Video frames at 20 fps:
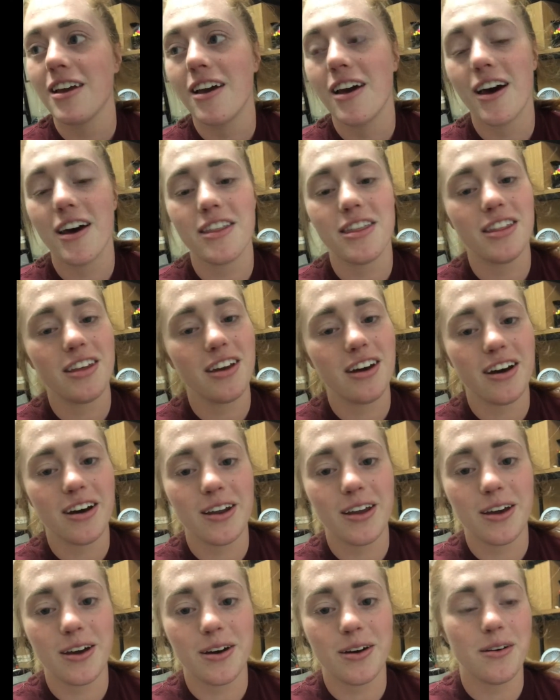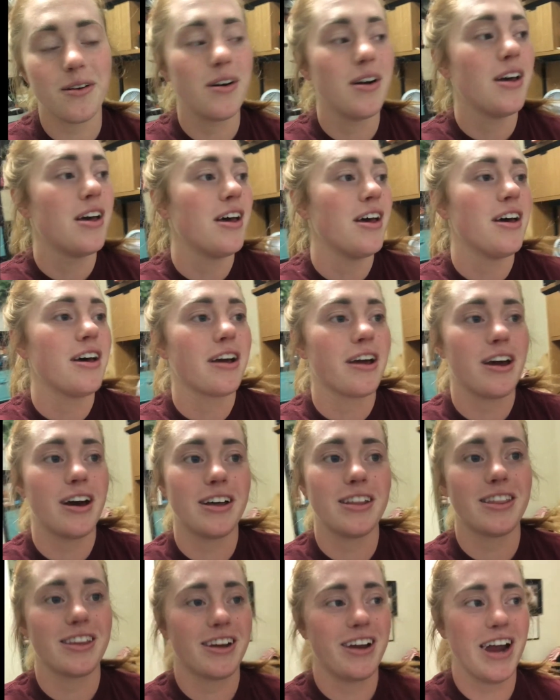cut the audio,
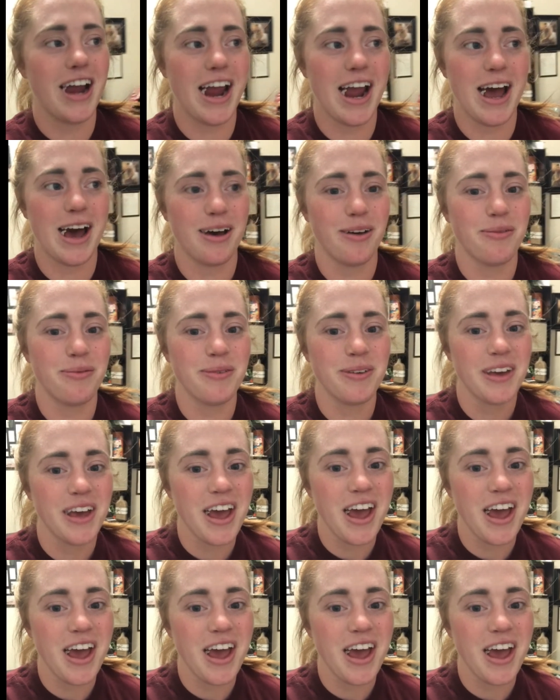cut the crap,